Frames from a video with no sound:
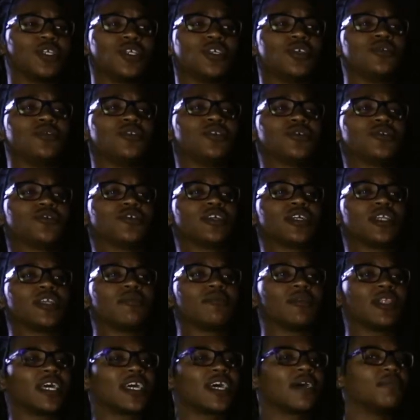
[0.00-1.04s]
What are you doing?
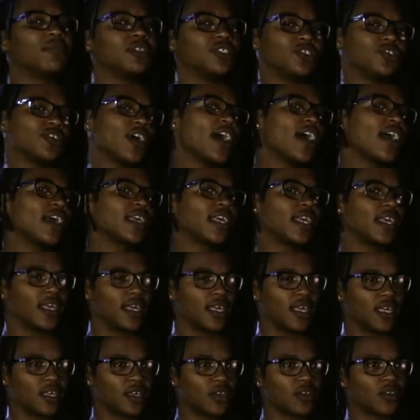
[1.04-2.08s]
I'm like, I'm a drag
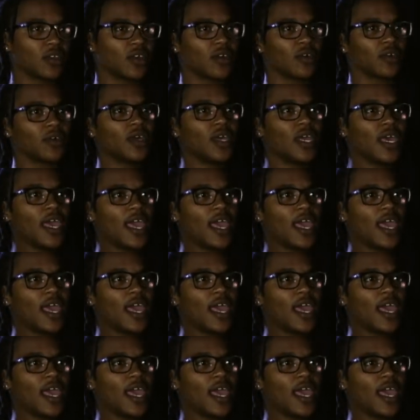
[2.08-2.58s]
king, you know.